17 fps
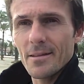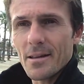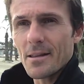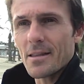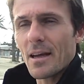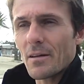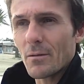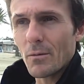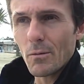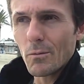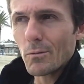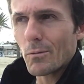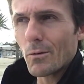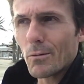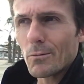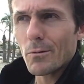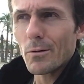That thing of
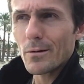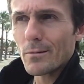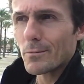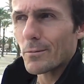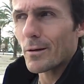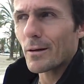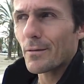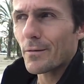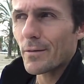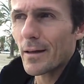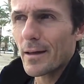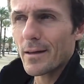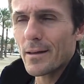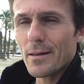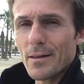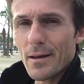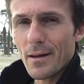what, what, what if
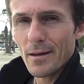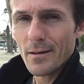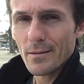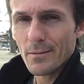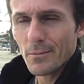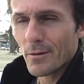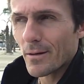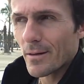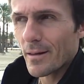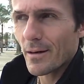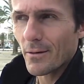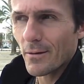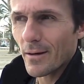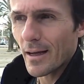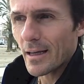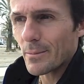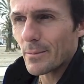they think, what if they
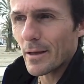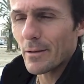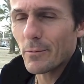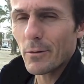don't like me?